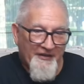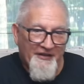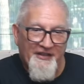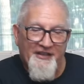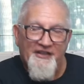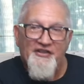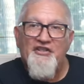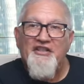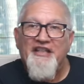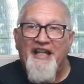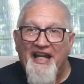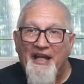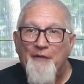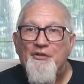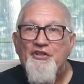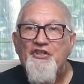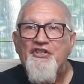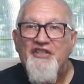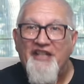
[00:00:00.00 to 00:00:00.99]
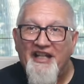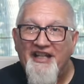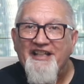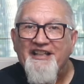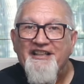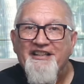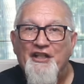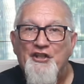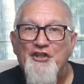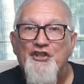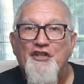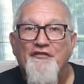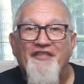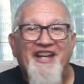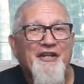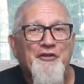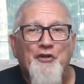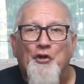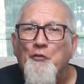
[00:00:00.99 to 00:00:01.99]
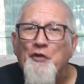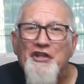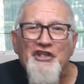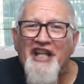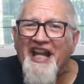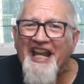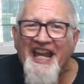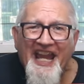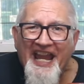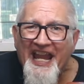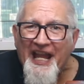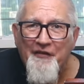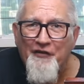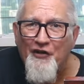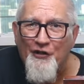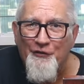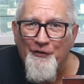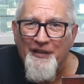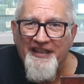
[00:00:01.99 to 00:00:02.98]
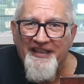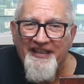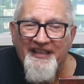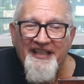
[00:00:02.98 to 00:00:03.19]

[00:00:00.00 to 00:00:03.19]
this guy was selling Legends of Andor, which I have already.